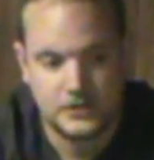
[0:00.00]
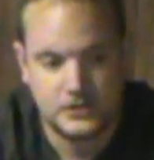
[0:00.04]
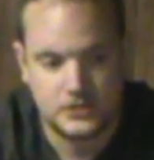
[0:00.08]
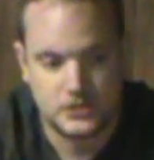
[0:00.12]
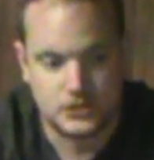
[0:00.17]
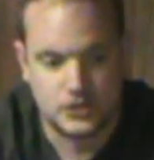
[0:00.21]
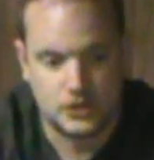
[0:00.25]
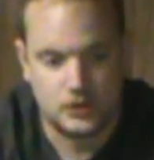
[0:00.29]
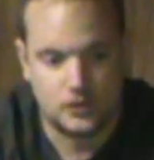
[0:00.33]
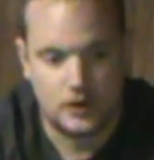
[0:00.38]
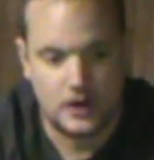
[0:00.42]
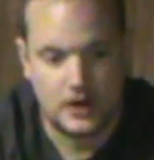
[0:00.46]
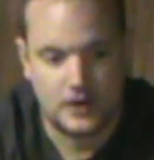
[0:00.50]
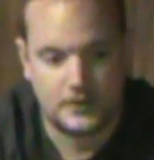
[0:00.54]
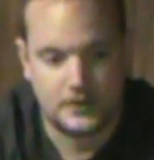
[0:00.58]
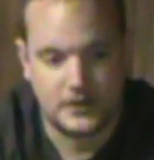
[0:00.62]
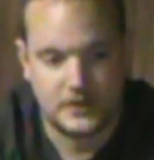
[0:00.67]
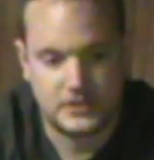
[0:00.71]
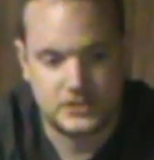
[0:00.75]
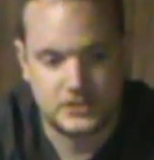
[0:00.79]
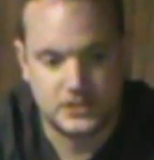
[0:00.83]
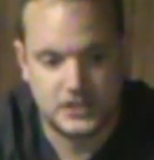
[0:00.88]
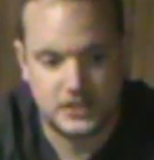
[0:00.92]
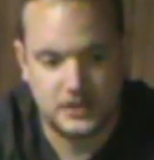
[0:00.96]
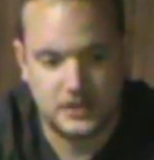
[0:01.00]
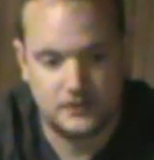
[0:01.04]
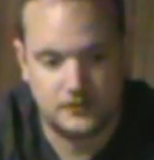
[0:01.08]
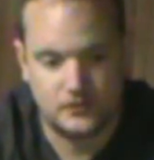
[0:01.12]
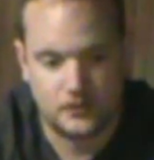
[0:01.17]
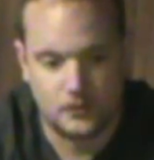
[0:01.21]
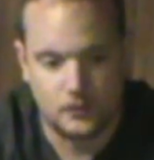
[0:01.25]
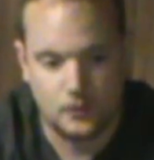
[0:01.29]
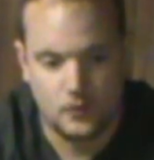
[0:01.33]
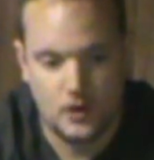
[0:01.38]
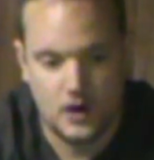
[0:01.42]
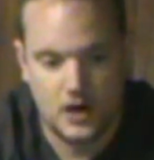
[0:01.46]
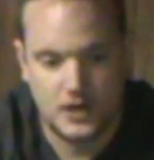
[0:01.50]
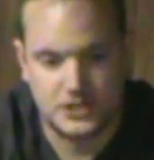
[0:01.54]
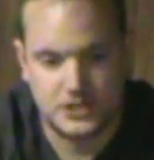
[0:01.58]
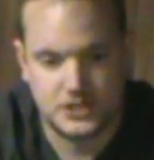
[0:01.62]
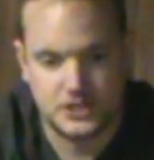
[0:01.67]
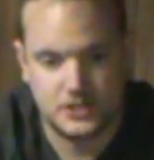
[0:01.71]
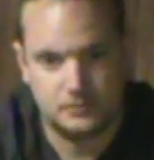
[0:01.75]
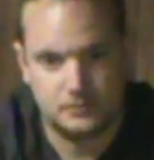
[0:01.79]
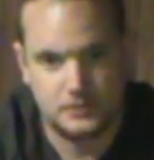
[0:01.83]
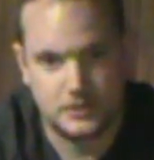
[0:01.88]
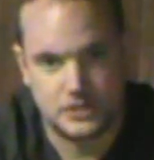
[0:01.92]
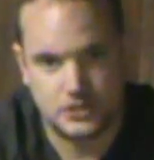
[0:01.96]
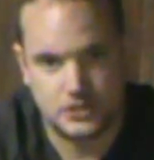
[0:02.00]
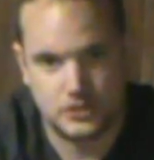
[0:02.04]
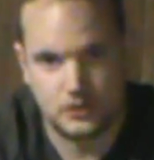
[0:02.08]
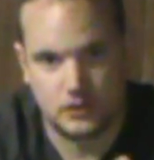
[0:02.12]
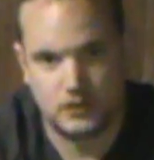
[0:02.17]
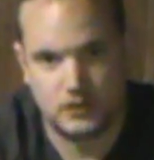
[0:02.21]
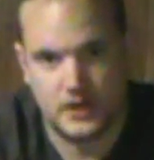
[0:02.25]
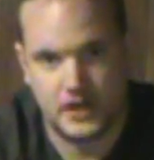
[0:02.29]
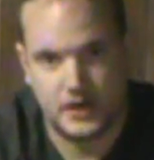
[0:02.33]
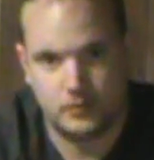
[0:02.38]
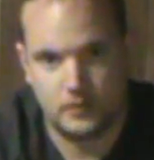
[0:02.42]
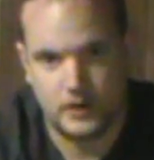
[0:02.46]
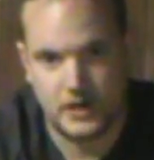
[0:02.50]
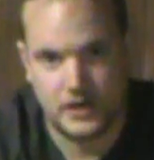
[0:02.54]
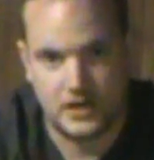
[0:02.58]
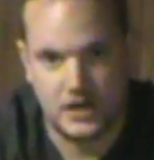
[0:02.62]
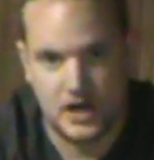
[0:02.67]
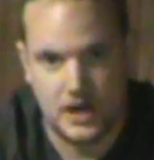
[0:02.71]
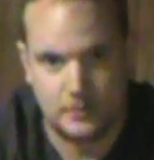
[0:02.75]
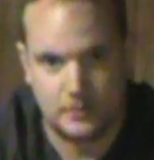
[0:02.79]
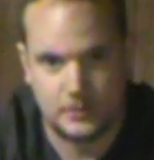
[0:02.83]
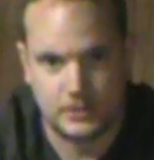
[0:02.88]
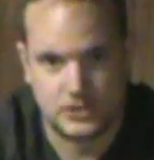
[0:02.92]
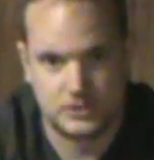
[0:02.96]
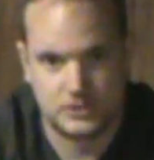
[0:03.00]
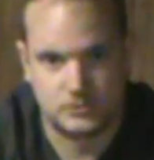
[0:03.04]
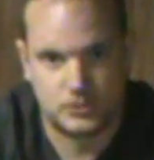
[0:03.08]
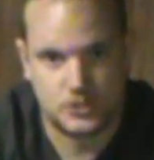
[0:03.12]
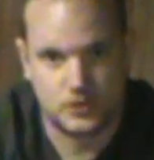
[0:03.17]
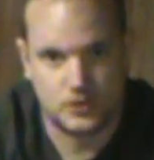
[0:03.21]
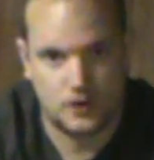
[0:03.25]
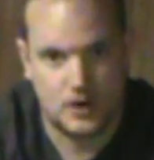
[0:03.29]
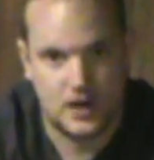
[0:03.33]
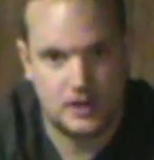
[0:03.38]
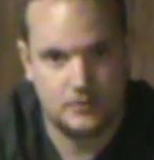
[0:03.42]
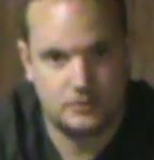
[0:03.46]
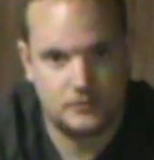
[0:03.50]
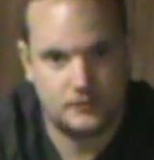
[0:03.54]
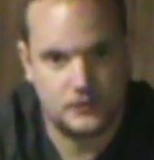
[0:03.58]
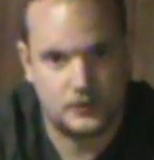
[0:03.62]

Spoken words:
So thanks again for watching. Be sure to like, rate, comment, subscribe.